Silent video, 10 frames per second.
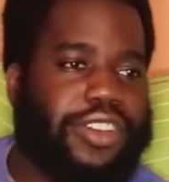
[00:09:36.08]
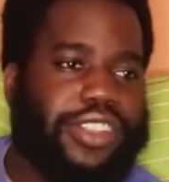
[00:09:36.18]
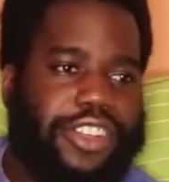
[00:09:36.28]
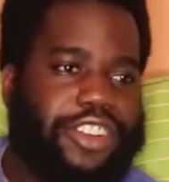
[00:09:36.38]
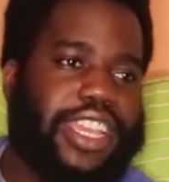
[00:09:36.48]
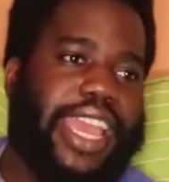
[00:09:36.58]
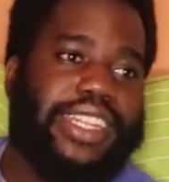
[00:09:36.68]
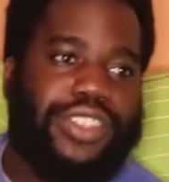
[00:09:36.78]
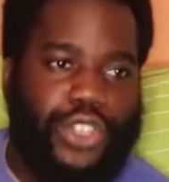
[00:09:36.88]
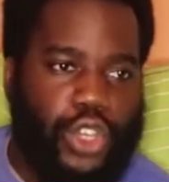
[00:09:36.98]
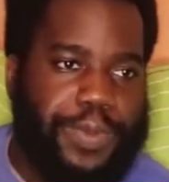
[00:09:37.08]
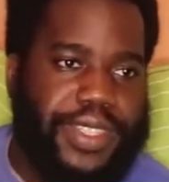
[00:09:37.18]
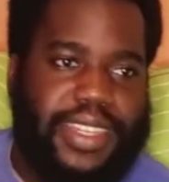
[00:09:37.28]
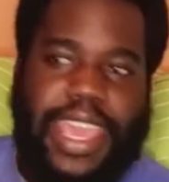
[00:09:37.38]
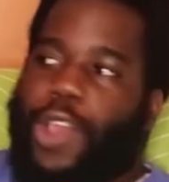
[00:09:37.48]
could create
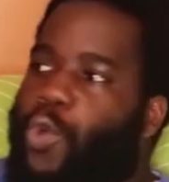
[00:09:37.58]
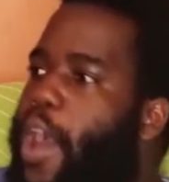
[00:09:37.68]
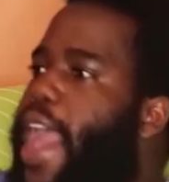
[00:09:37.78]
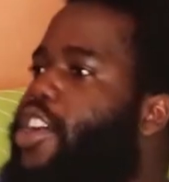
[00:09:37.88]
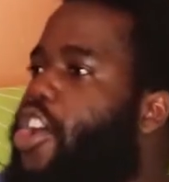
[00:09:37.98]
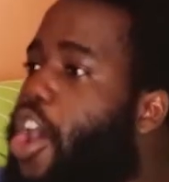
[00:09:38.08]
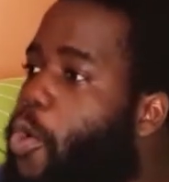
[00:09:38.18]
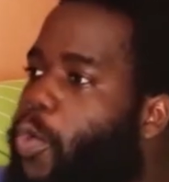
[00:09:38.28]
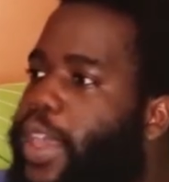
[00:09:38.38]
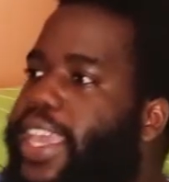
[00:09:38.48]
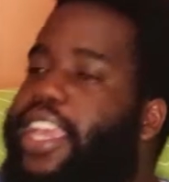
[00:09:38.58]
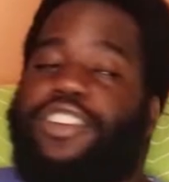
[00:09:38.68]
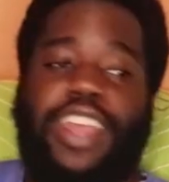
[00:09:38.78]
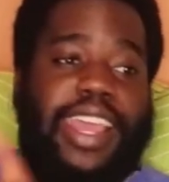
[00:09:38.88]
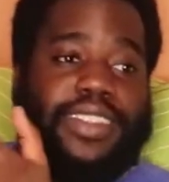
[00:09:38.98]
Doomsday, why can't we
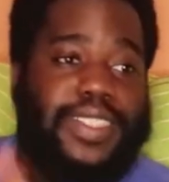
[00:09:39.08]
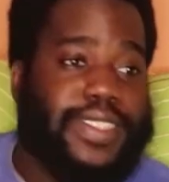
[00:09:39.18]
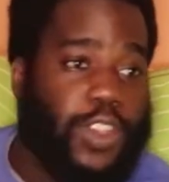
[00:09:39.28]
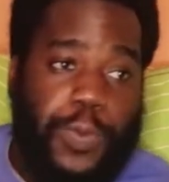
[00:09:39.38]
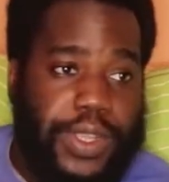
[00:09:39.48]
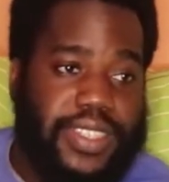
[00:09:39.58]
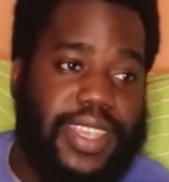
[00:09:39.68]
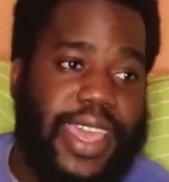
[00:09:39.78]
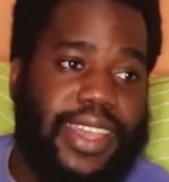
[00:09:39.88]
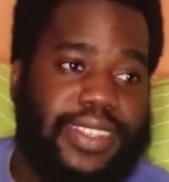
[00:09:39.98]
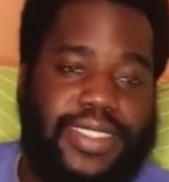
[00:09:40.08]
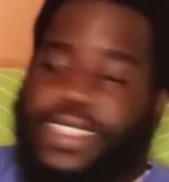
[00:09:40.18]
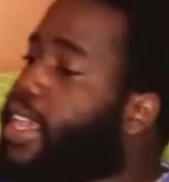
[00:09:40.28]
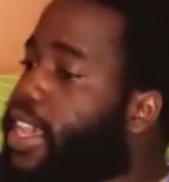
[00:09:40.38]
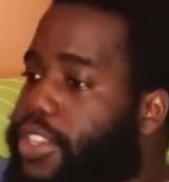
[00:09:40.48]
create Super Saiyans